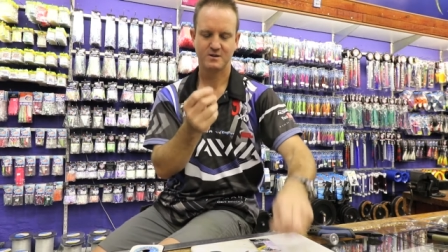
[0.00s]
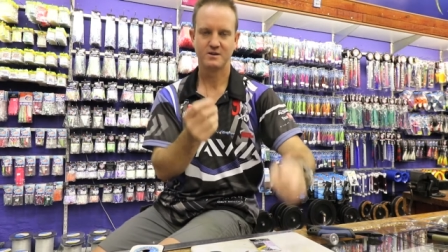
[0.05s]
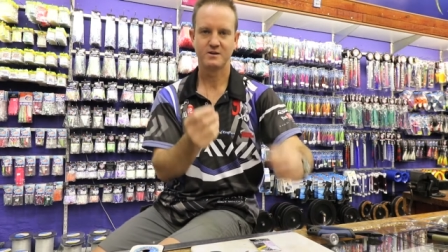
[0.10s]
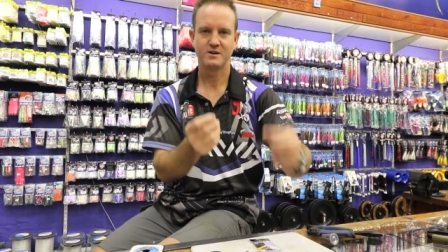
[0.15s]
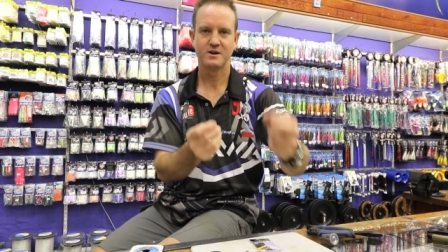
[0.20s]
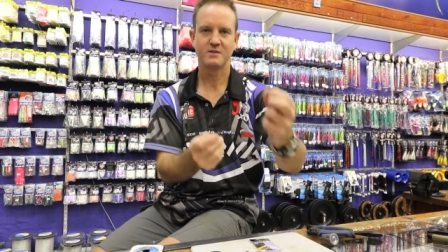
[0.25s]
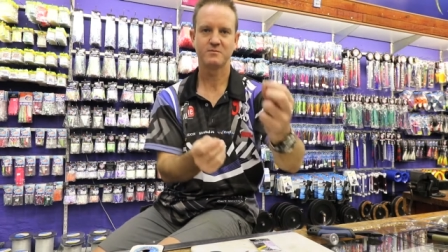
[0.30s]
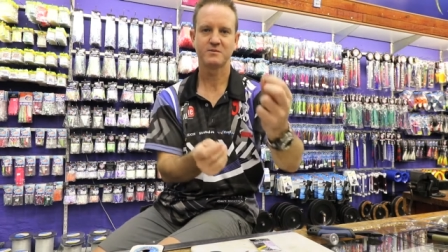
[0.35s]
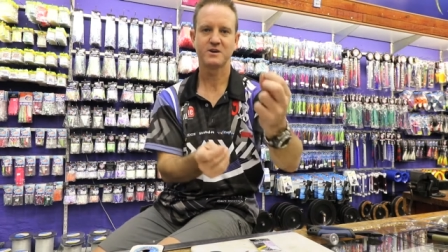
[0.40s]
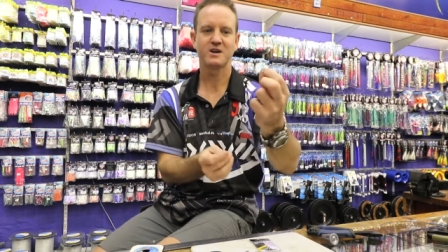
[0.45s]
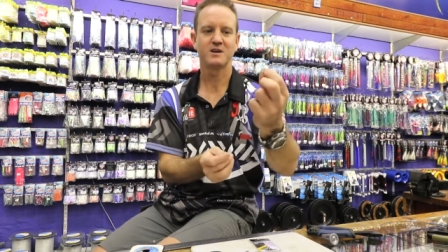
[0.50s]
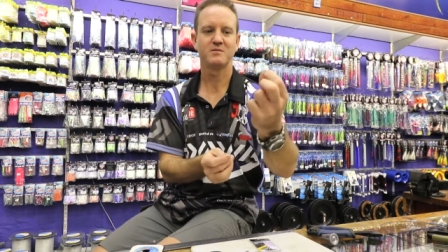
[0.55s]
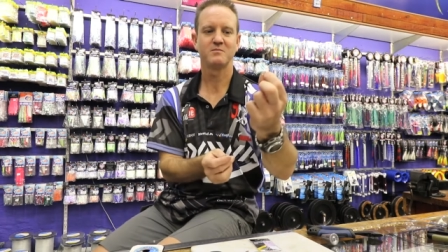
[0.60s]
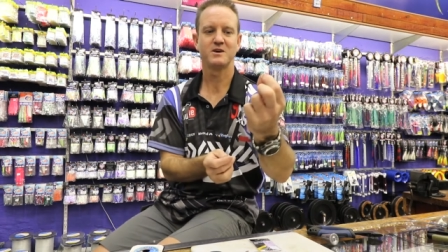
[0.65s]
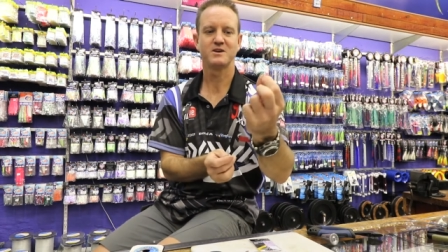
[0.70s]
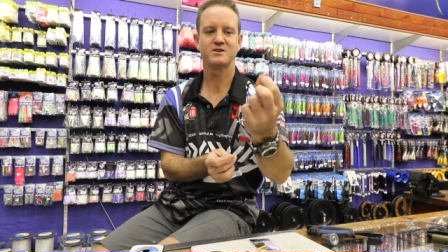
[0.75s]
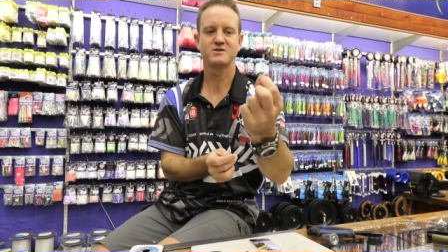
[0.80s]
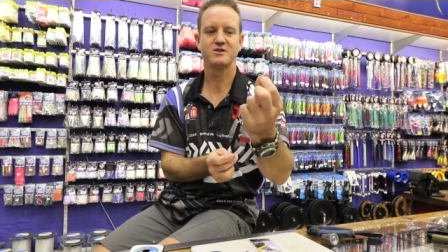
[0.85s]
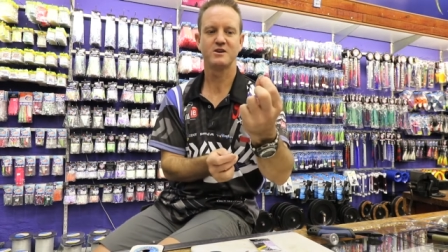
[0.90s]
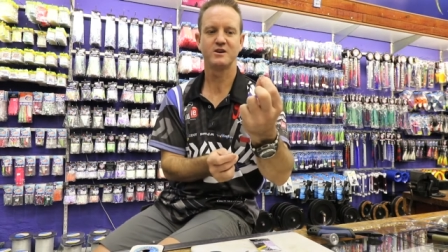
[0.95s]
Then I'm taking
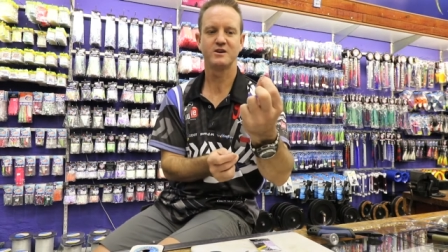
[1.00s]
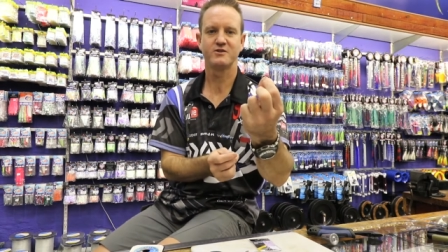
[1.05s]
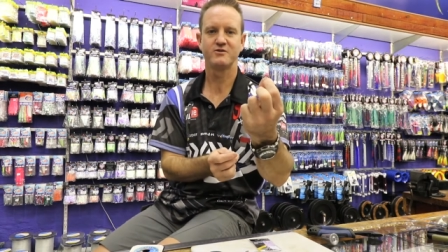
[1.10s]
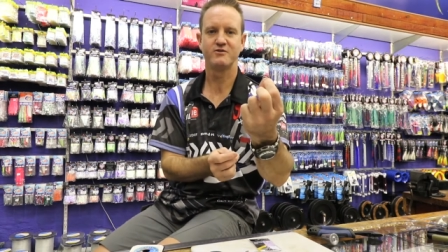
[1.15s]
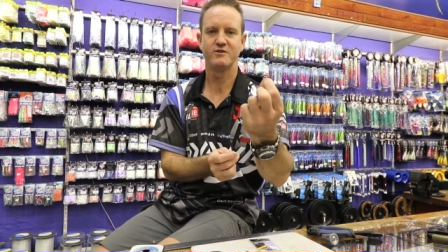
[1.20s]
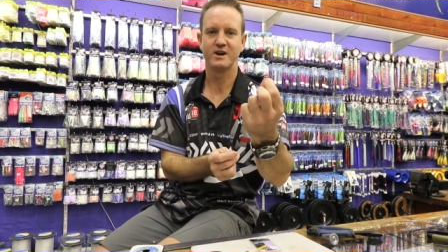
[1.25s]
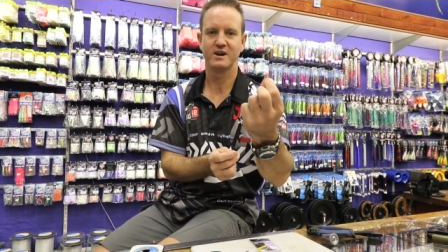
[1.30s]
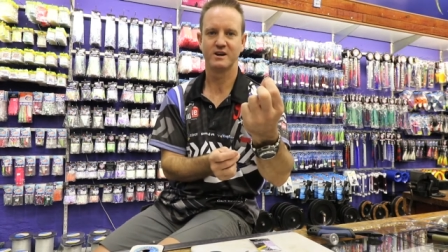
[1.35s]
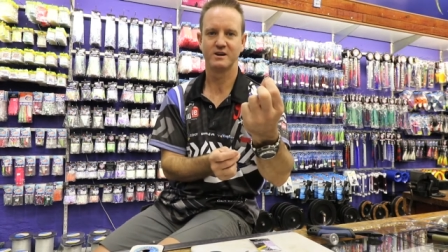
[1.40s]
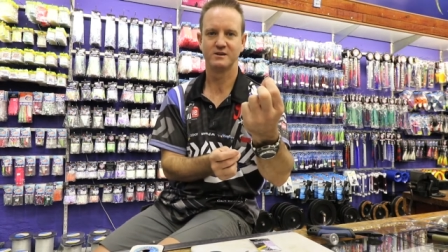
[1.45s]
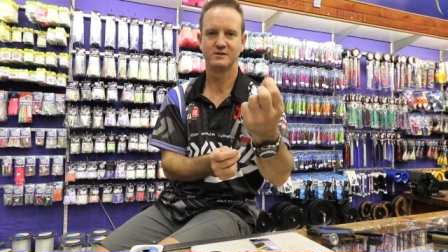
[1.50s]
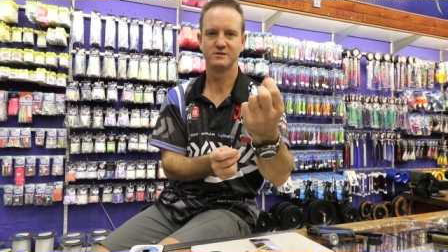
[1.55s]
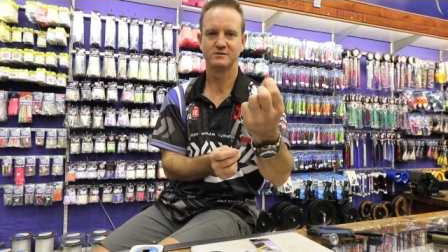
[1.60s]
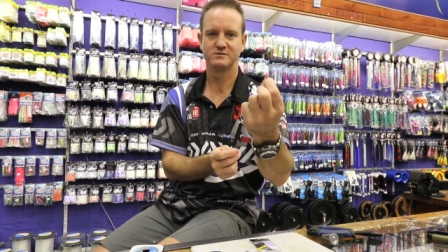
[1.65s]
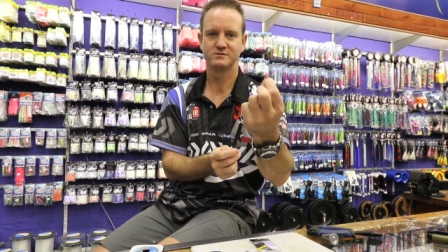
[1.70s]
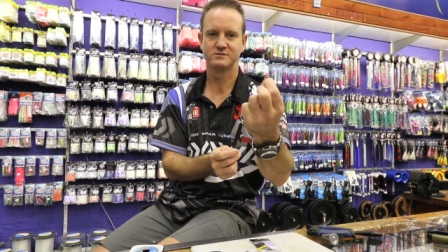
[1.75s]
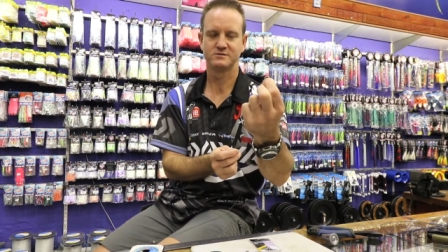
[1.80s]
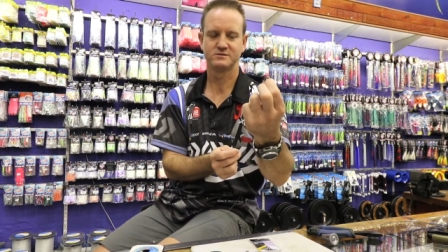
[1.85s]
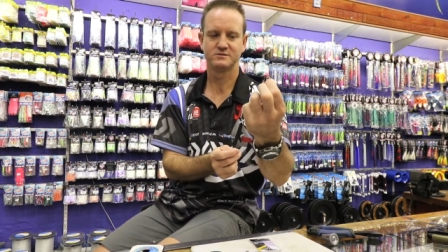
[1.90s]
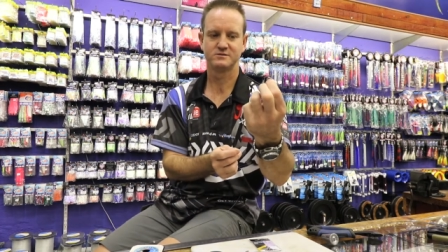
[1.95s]
my solid ring.
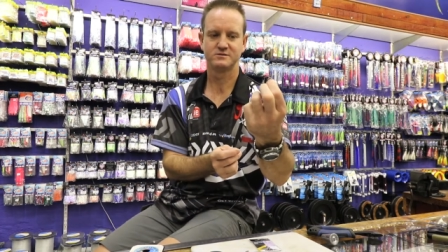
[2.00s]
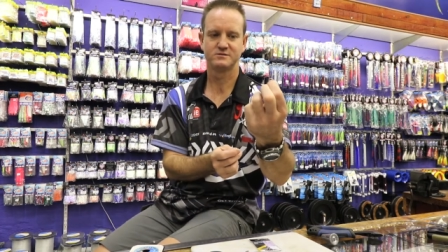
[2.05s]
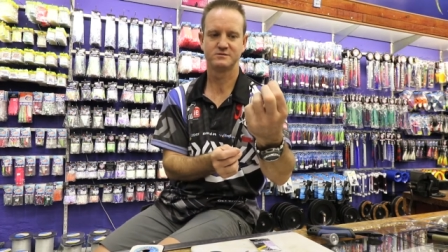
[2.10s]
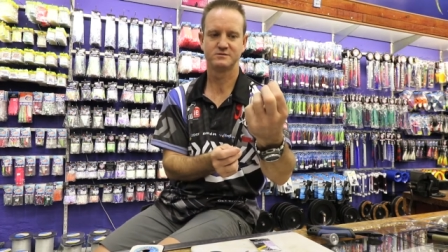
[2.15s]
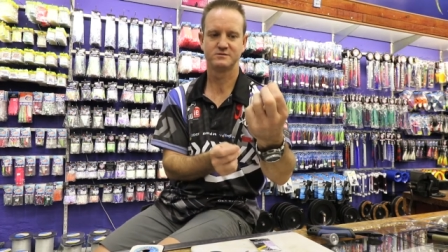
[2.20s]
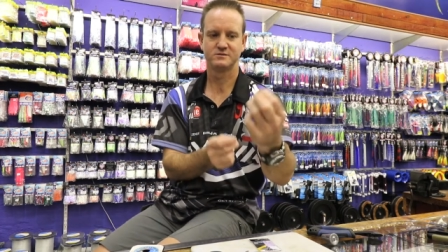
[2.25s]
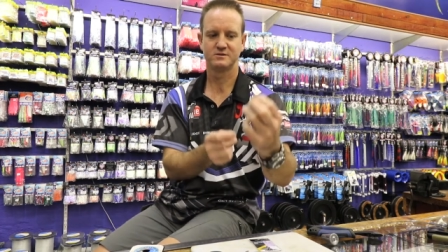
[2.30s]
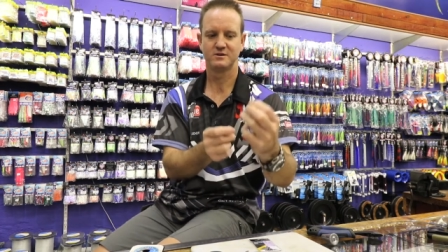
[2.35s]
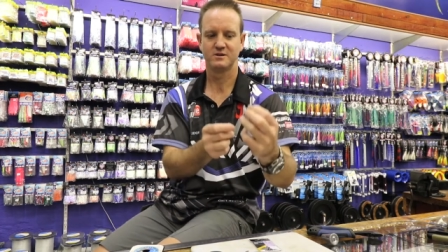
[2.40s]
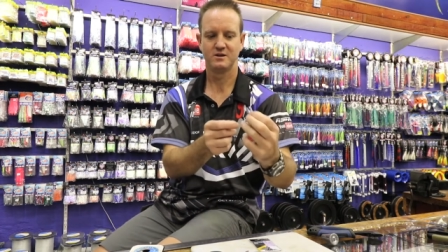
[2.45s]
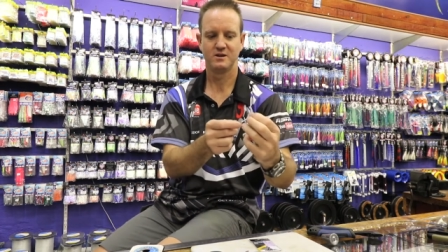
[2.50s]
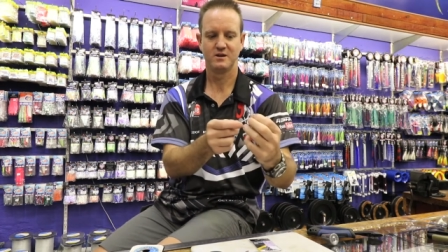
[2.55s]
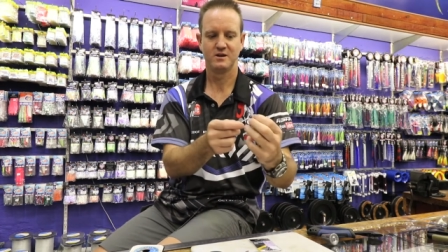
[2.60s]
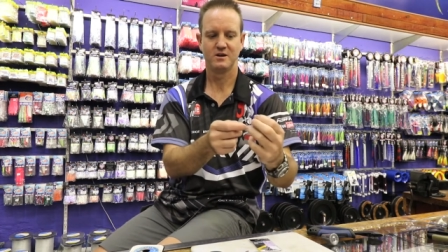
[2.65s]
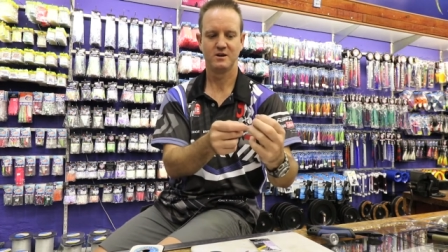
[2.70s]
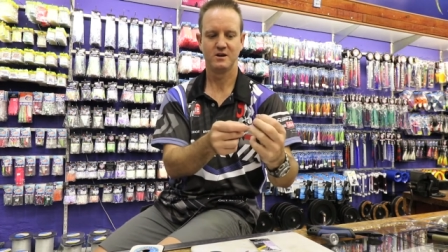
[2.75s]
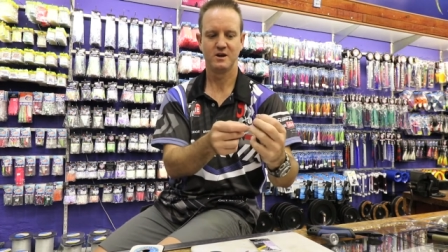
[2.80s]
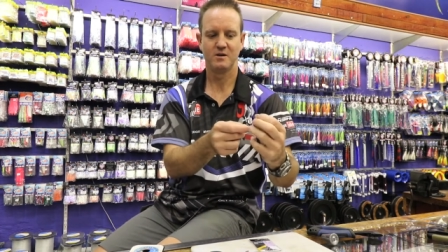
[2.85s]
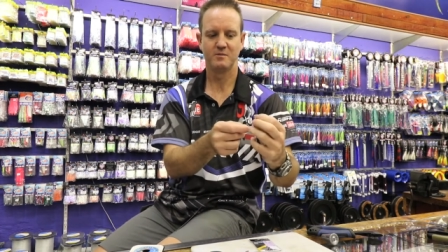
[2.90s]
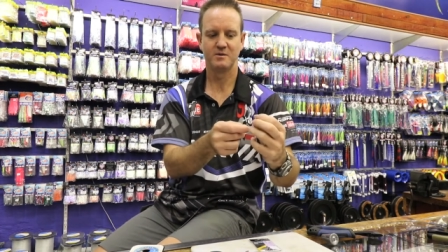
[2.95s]

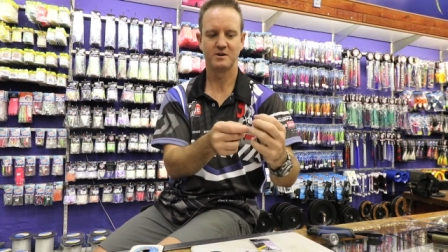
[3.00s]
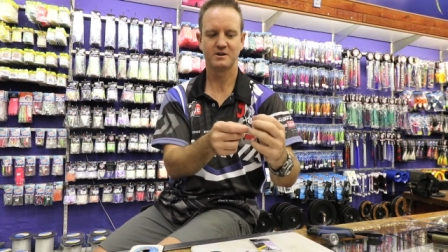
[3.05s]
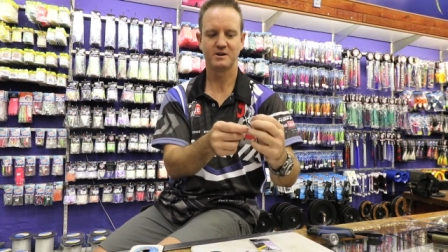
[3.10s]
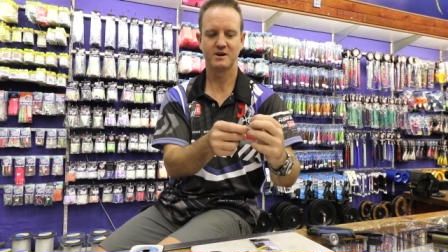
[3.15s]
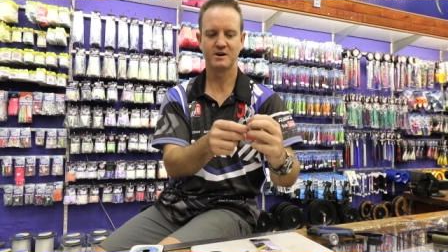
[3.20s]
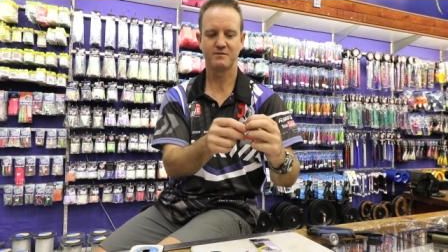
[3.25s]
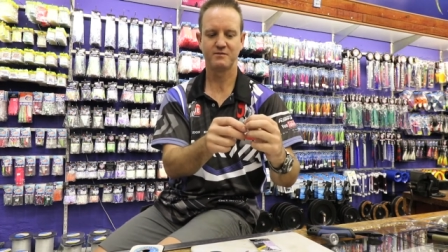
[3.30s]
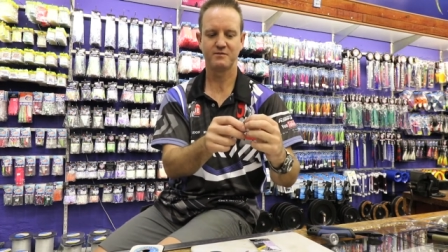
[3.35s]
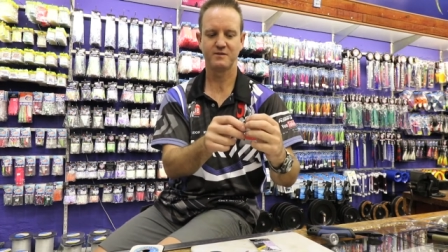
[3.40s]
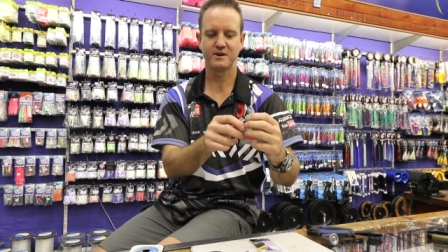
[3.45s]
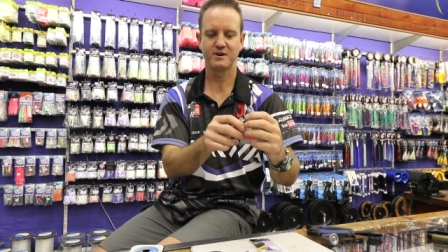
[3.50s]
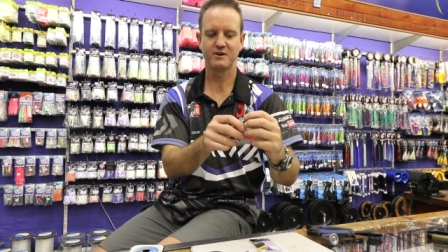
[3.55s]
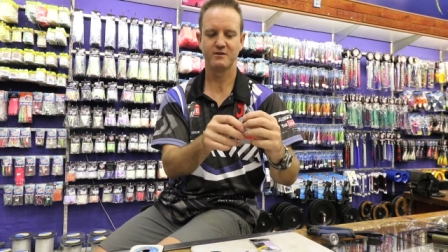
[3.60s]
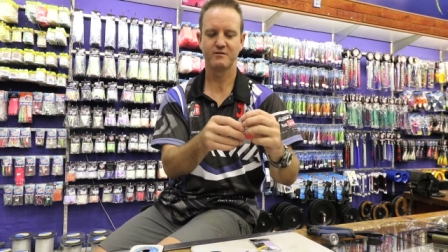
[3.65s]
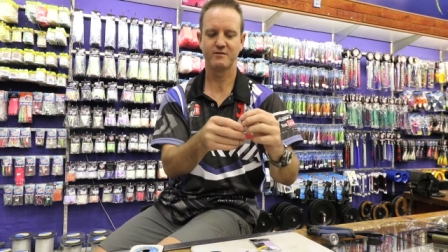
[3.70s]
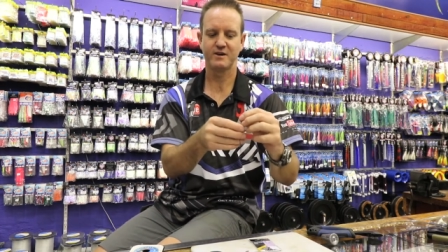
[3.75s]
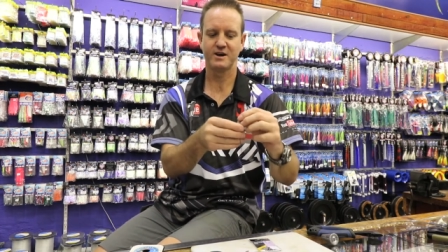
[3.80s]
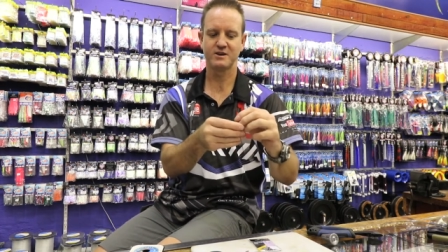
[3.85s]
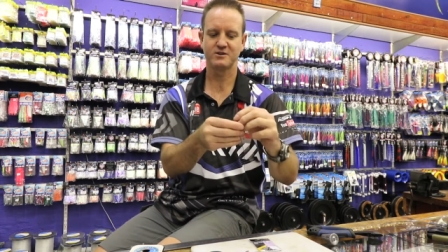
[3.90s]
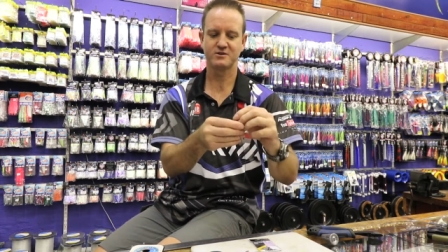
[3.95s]
I'm going to tie a figure
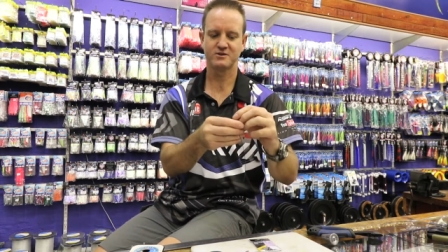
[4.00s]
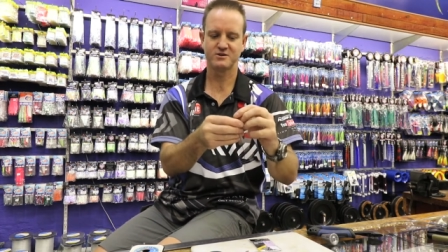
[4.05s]
of eight